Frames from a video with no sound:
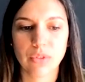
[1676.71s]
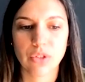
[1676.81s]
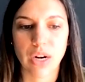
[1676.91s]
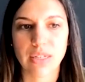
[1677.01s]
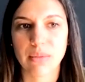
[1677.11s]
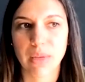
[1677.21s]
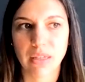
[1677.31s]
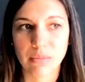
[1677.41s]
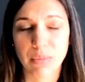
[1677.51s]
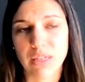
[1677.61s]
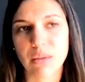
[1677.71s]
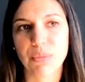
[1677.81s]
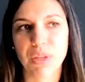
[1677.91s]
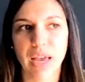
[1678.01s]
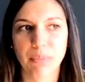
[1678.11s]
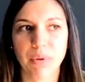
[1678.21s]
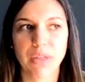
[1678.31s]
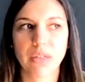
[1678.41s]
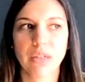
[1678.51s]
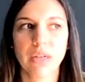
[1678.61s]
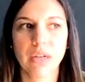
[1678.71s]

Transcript: trying to make something happen.